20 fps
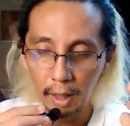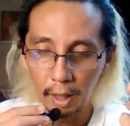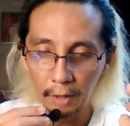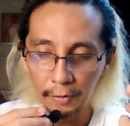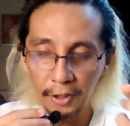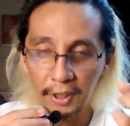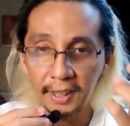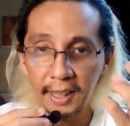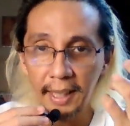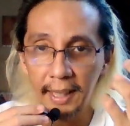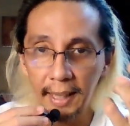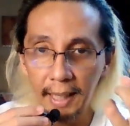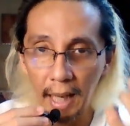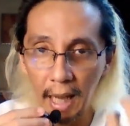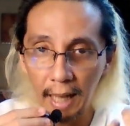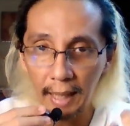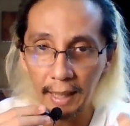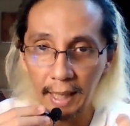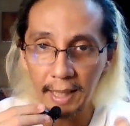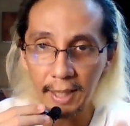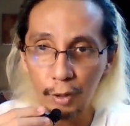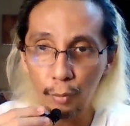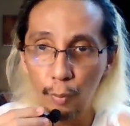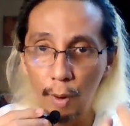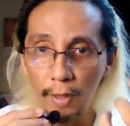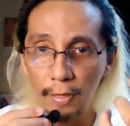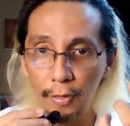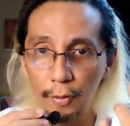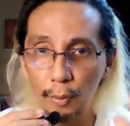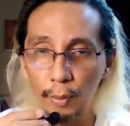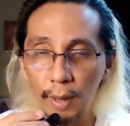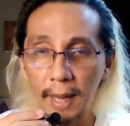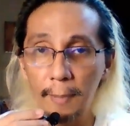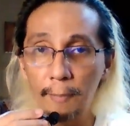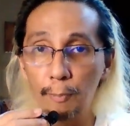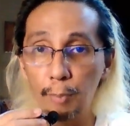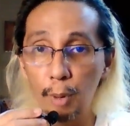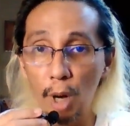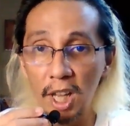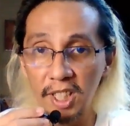The Kiriharas went through a
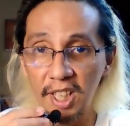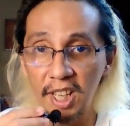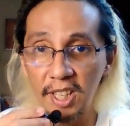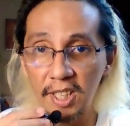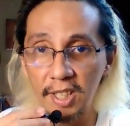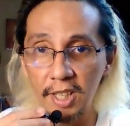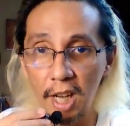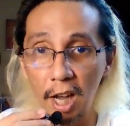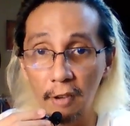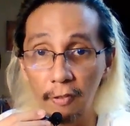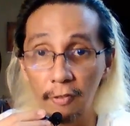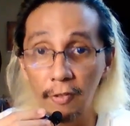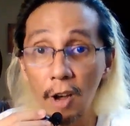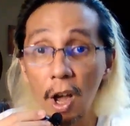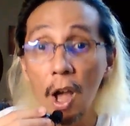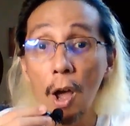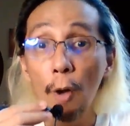process of